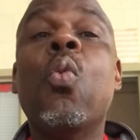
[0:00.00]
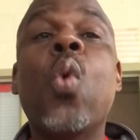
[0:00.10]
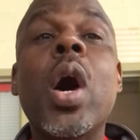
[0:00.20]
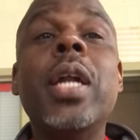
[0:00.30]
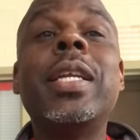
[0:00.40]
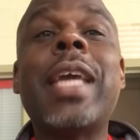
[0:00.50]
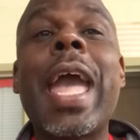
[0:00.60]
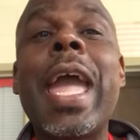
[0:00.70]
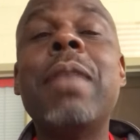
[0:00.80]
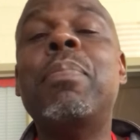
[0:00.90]
one
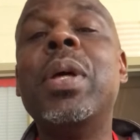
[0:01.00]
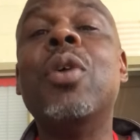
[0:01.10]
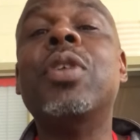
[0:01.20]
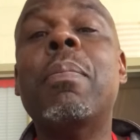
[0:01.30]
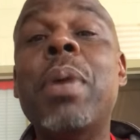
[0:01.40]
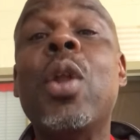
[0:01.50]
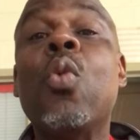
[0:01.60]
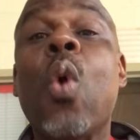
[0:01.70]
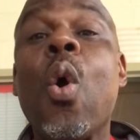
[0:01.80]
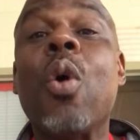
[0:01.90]
can build a
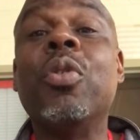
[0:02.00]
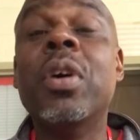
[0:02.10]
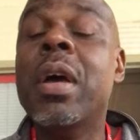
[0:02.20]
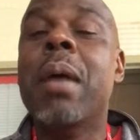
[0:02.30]
better world.